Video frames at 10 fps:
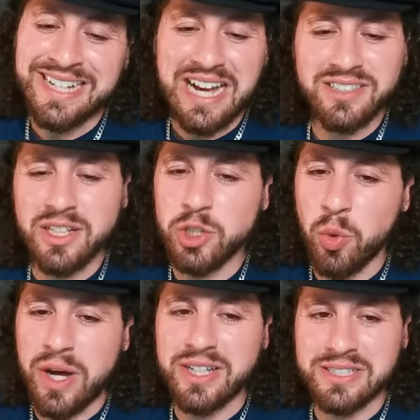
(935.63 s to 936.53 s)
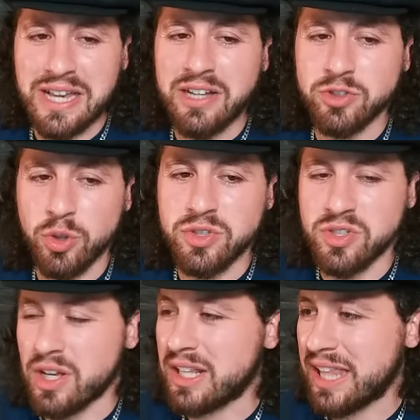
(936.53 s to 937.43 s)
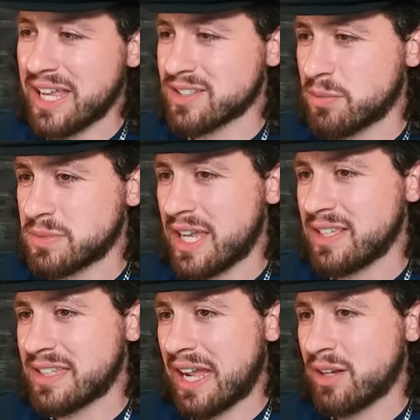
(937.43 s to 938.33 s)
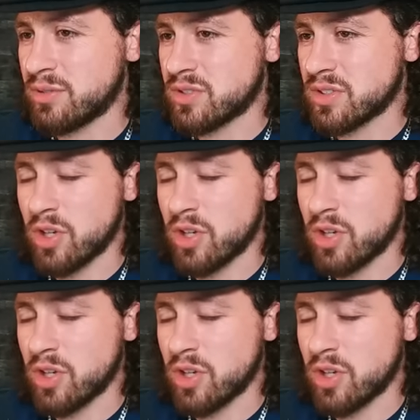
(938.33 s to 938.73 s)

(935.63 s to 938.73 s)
I think Luana Santos is going to land some takedowns,